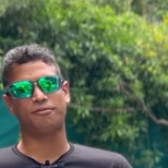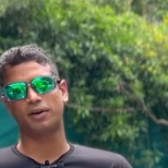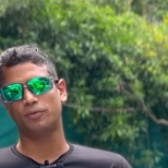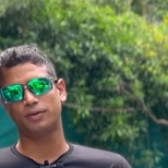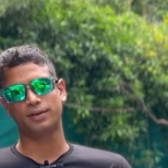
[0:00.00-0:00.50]

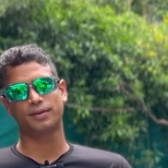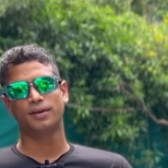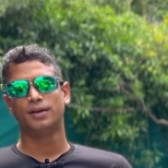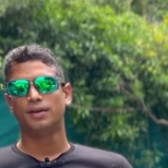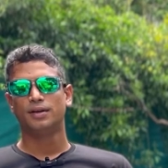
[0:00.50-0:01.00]
fun with it.
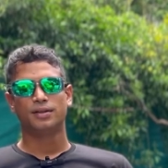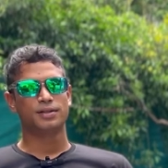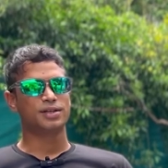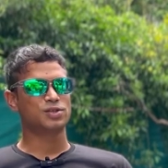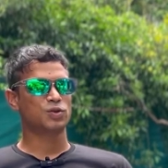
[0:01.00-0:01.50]

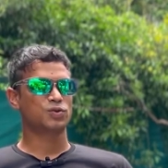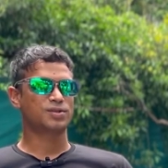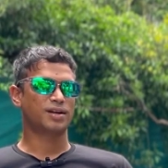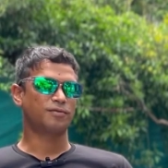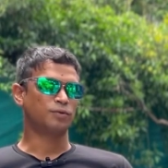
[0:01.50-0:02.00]
There's no
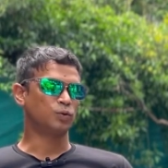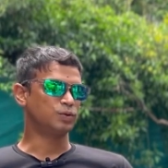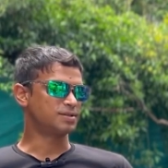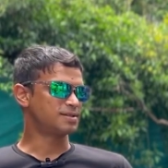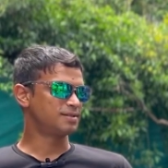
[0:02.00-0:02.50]
set of
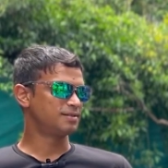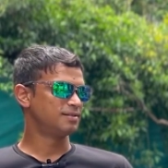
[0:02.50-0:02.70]
rules.